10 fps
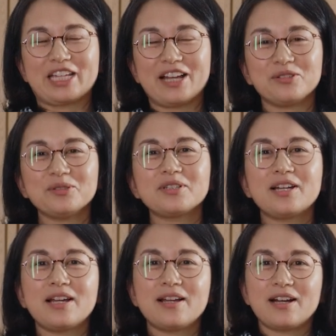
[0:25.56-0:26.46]
Yano.
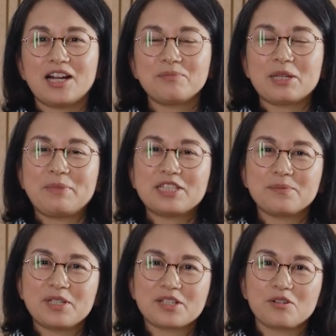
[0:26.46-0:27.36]
I'm the
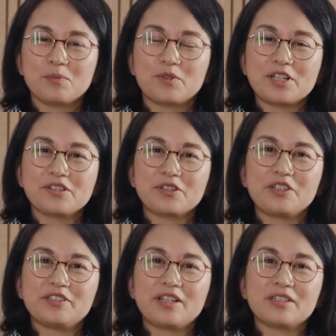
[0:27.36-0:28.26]
Mitsubishi Corporation
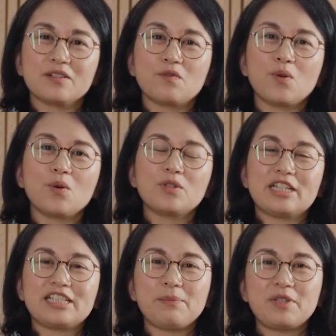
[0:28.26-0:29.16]
Curator for
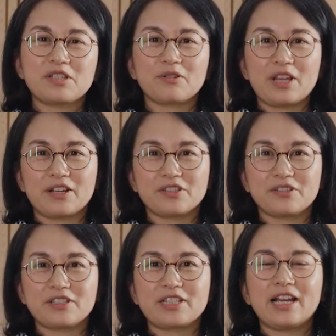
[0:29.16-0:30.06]
the Japanese
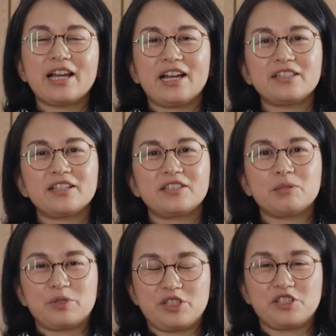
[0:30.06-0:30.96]
Collections at
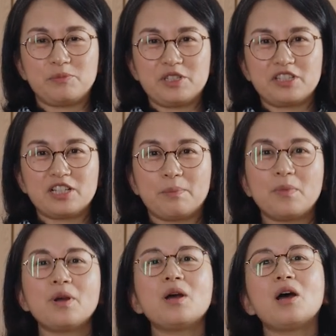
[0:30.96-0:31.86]
the British
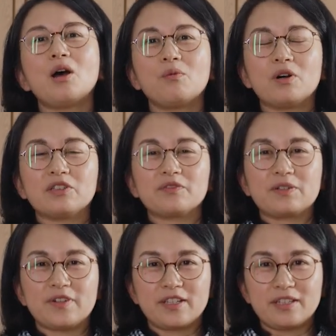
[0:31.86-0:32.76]
Museum, one of
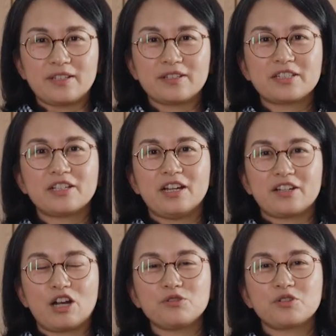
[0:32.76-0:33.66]
the Viking's
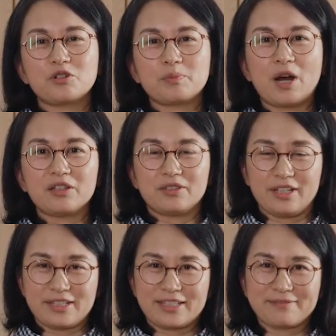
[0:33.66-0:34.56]
cultural
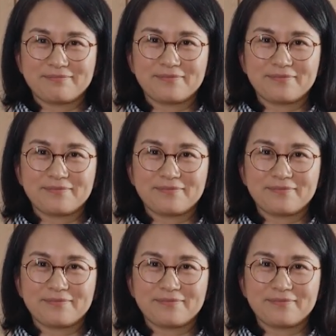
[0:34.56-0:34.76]
partners.